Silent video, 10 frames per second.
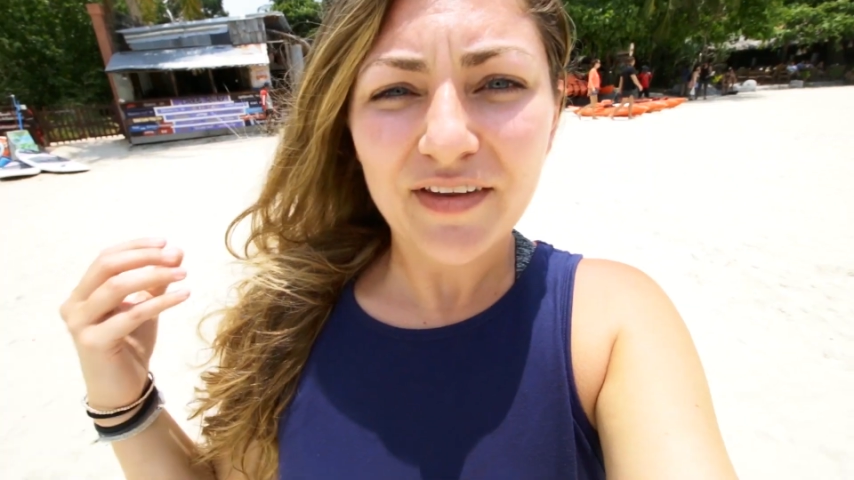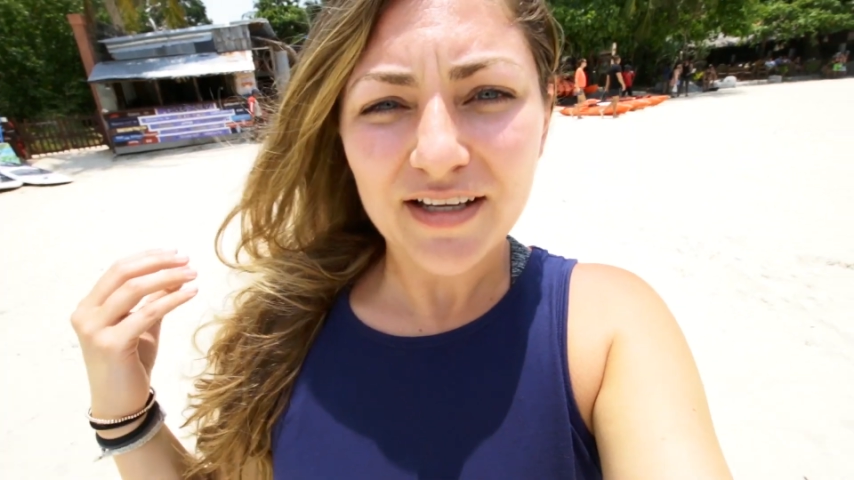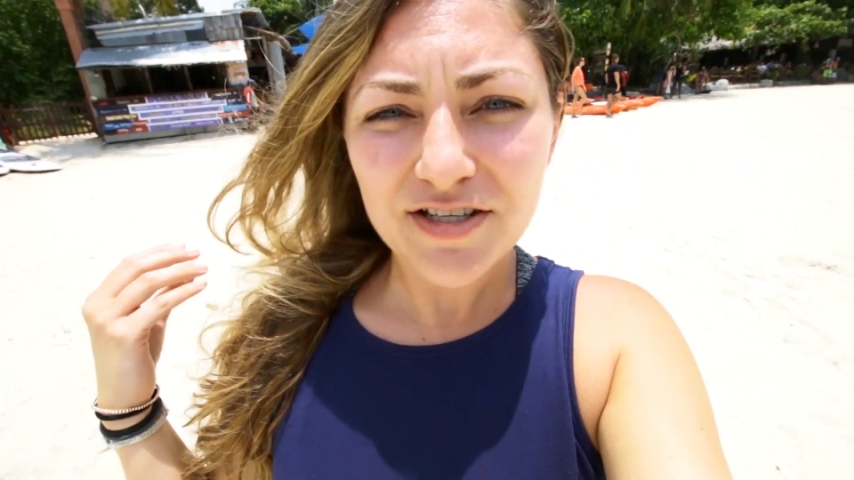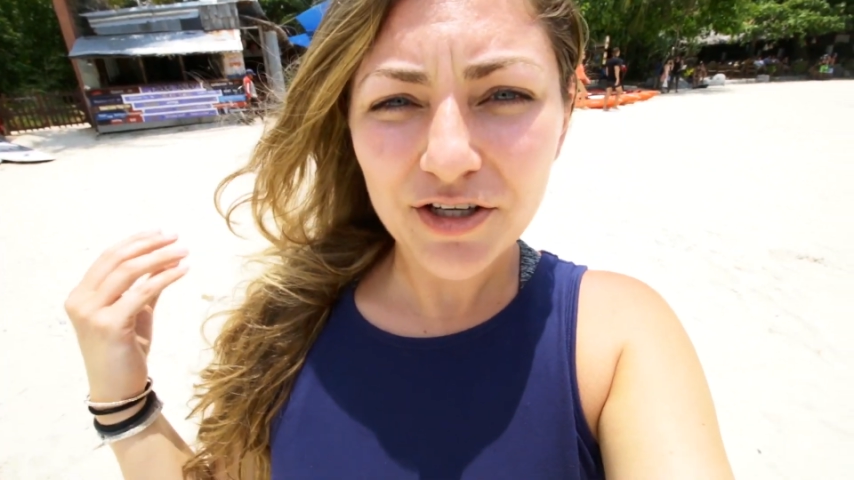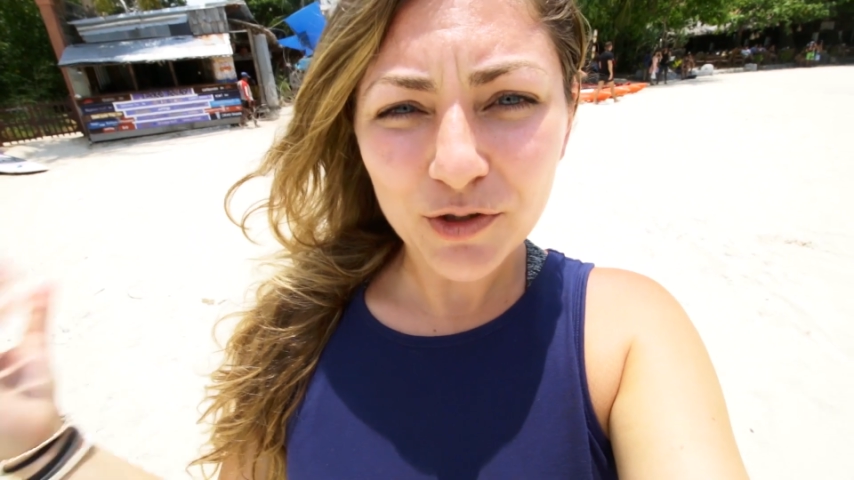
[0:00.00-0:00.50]
And
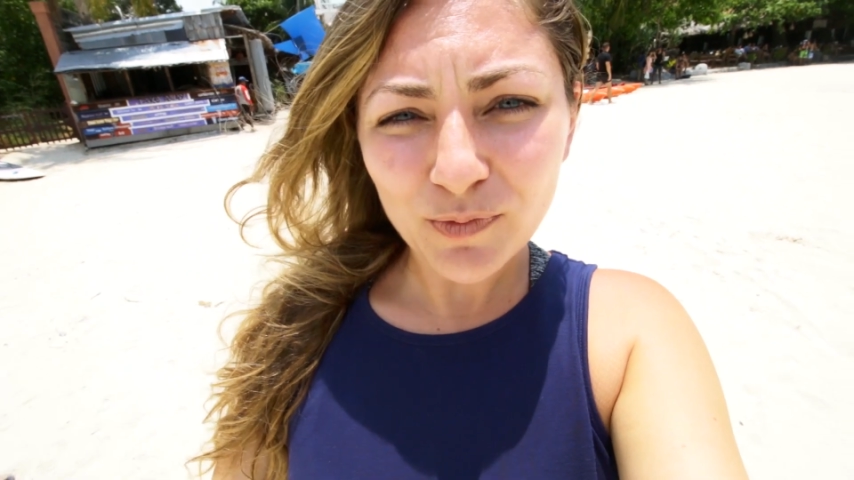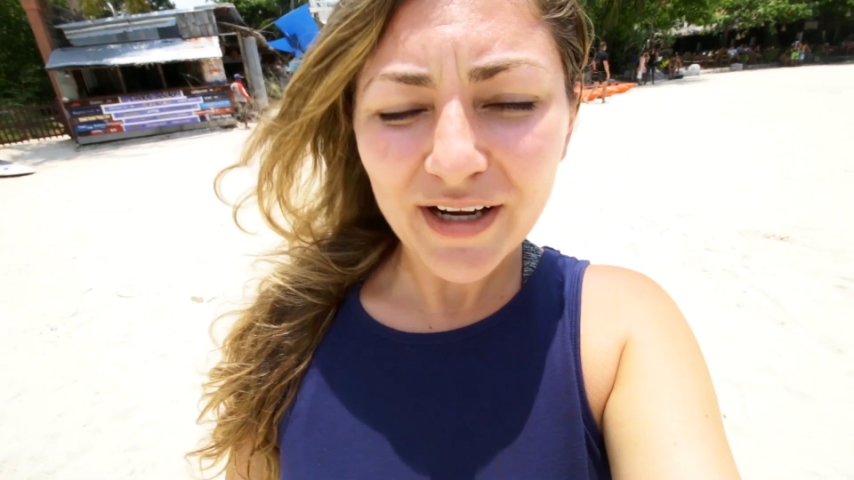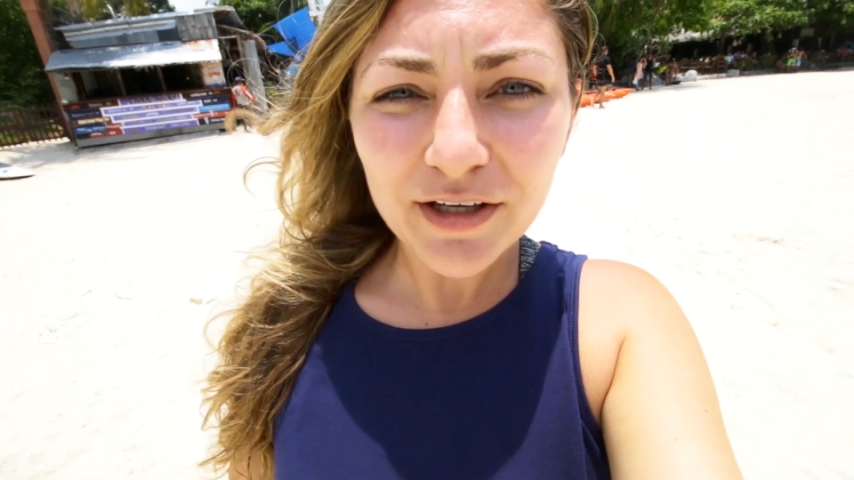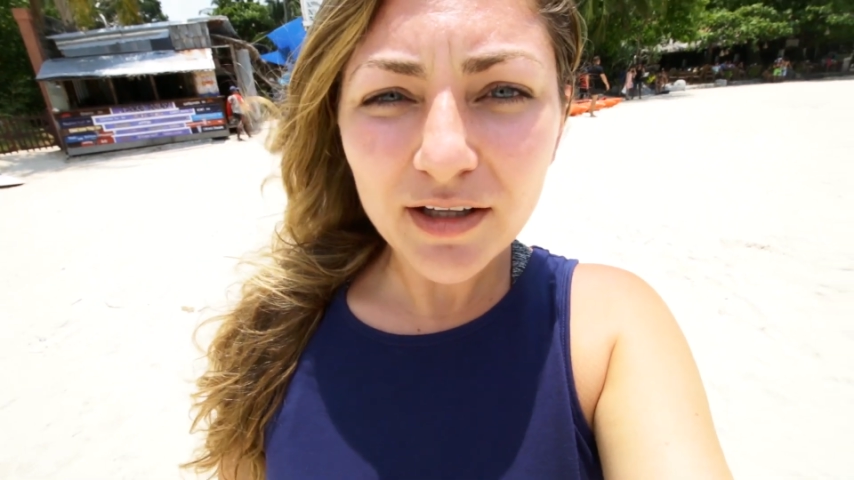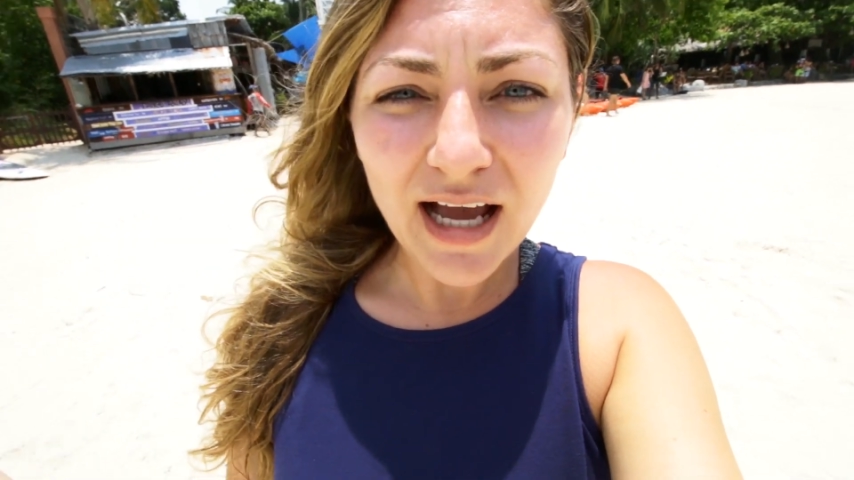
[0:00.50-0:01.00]
then to your
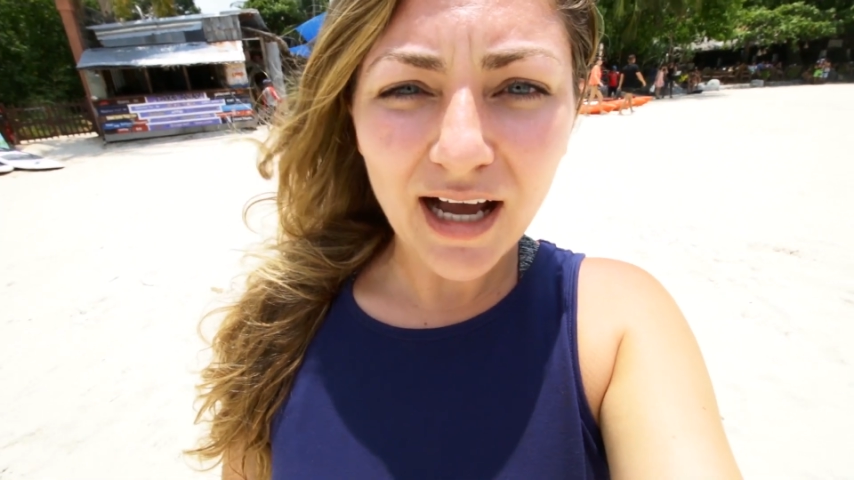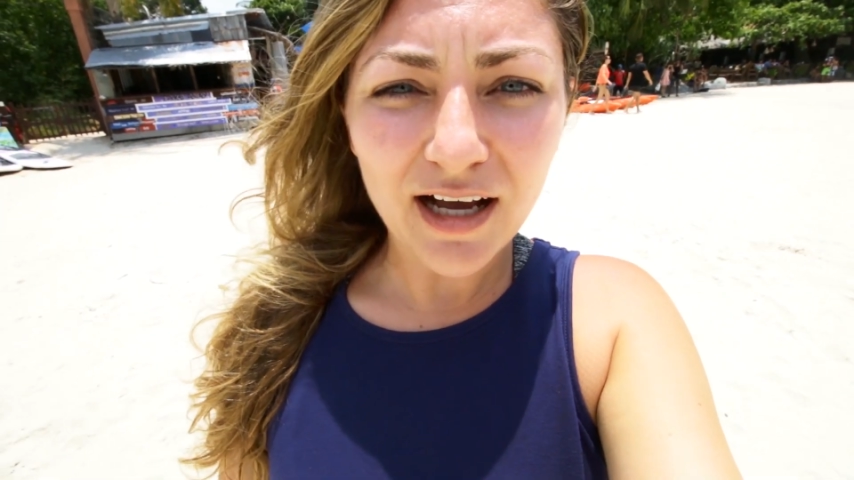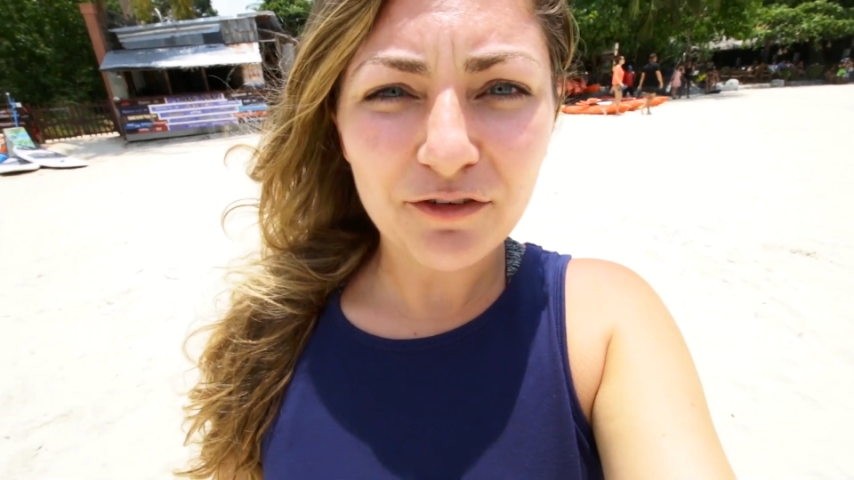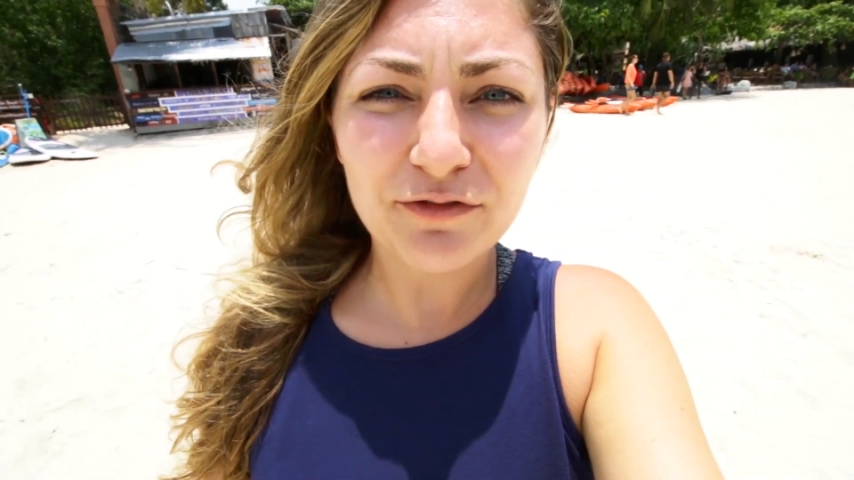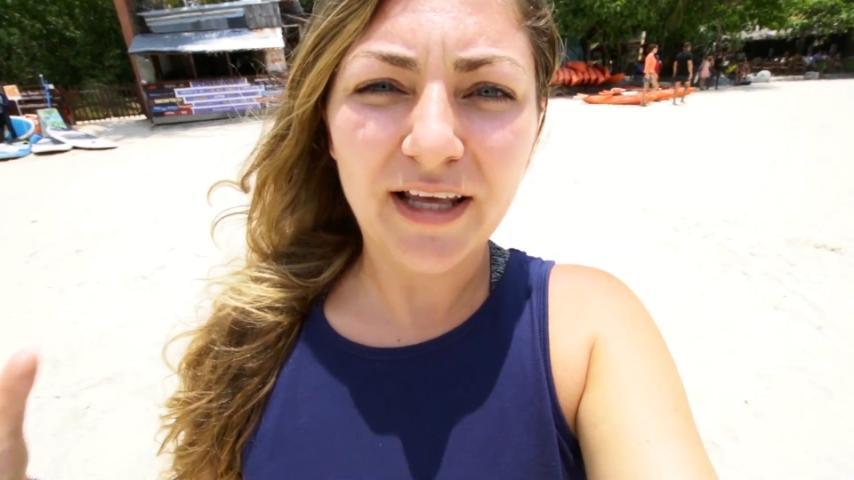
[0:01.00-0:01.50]
right, you'll
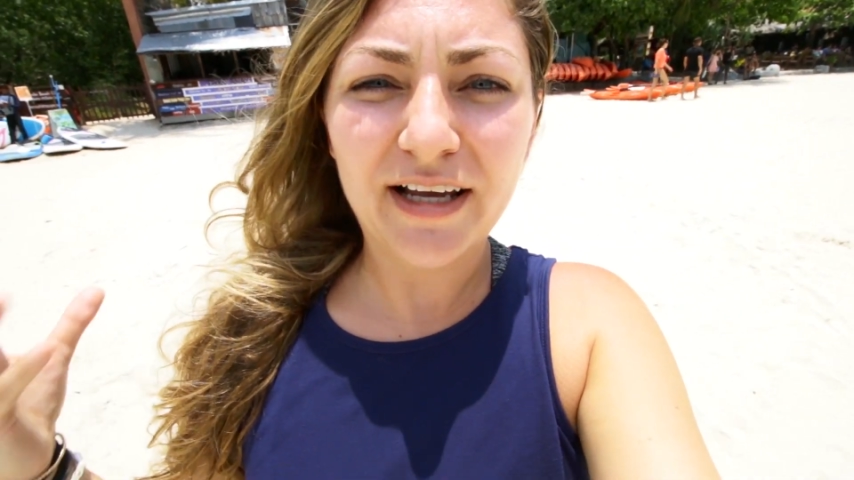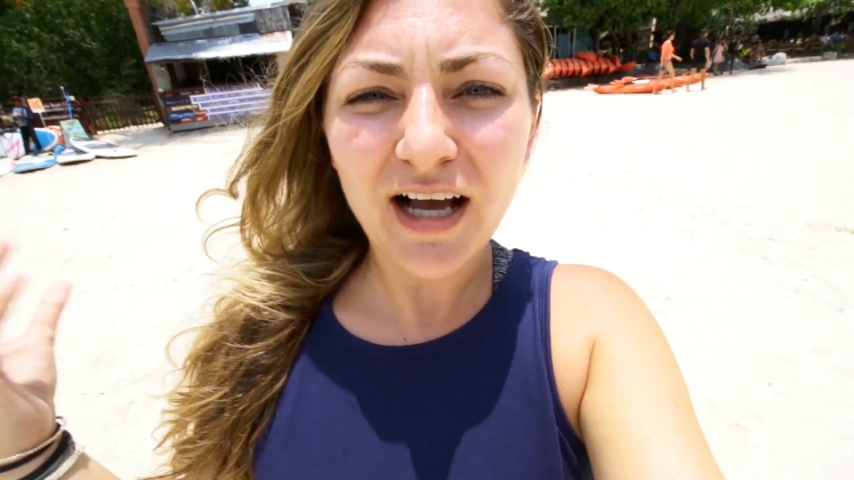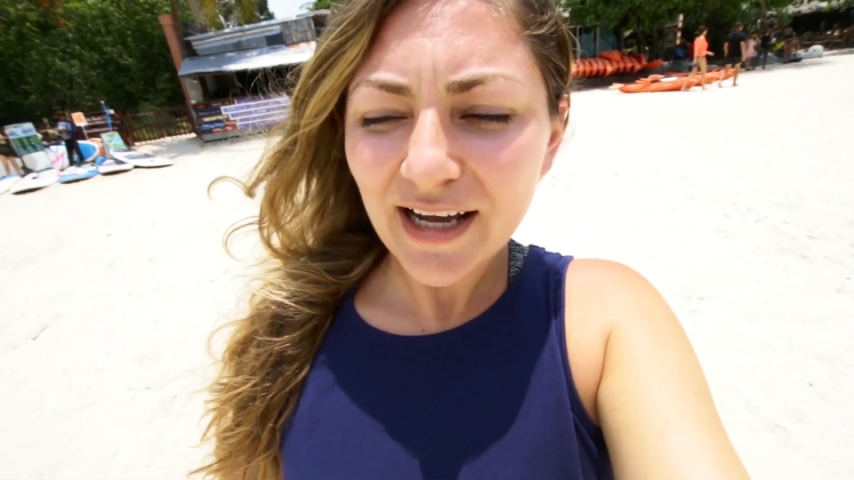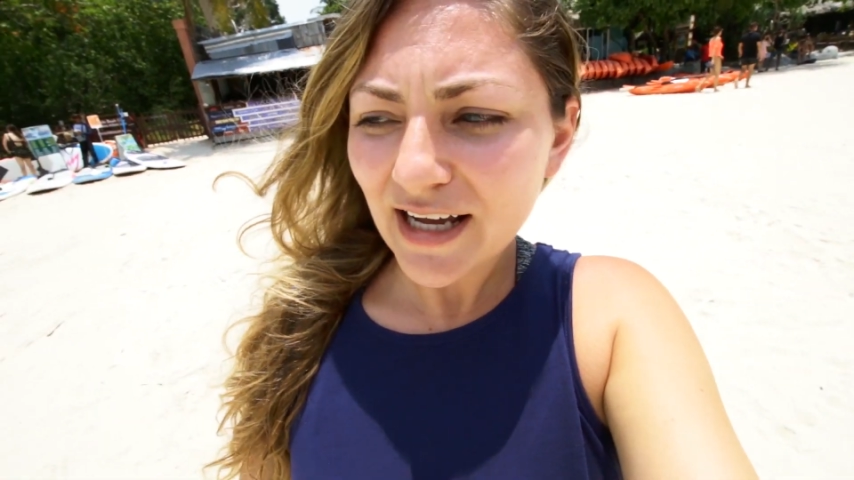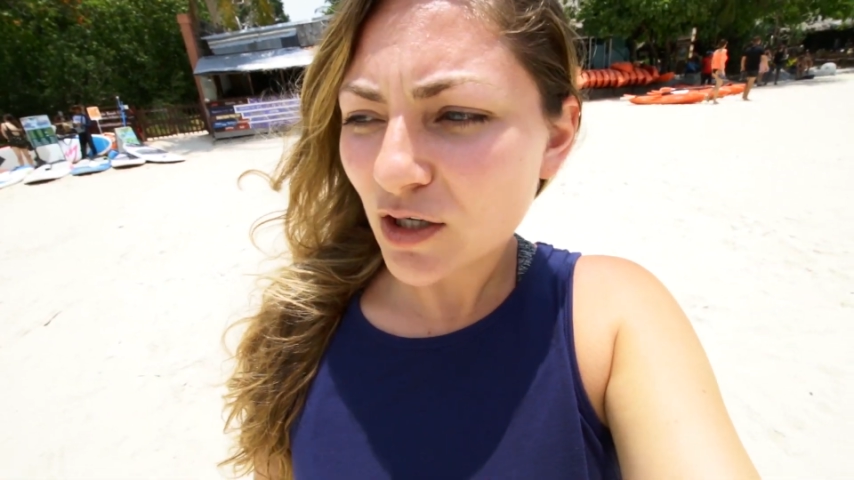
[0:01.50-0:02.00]
have like
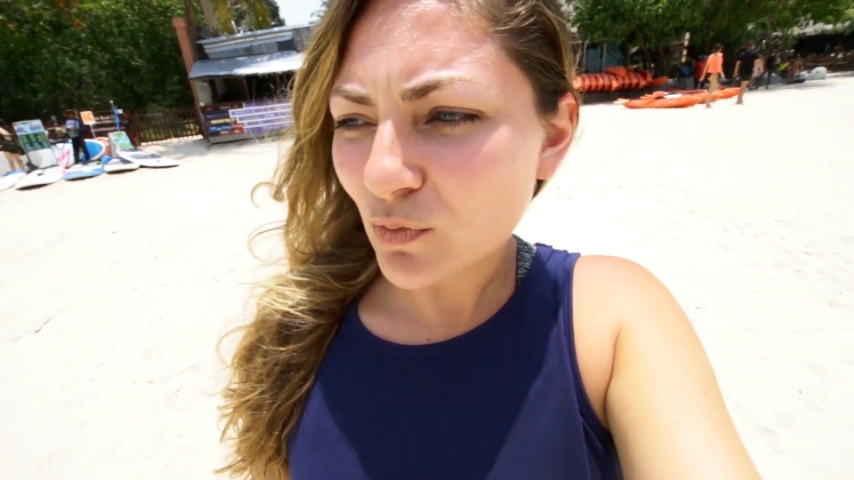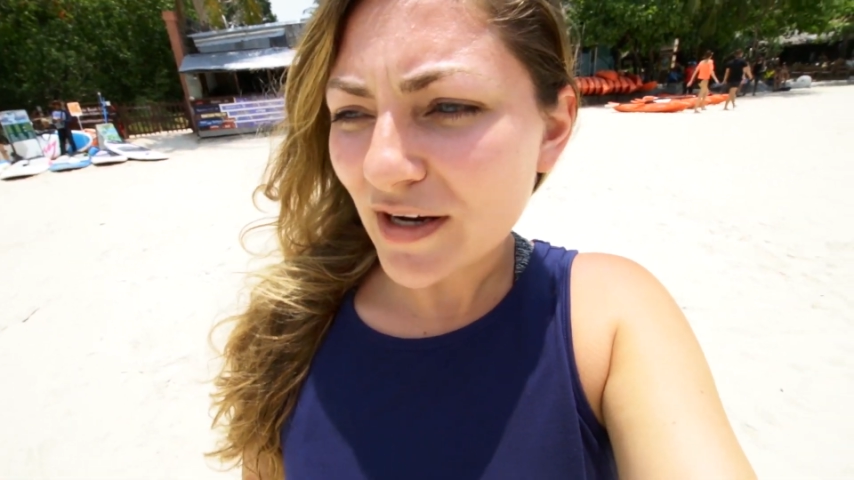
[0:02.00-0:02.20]
kayak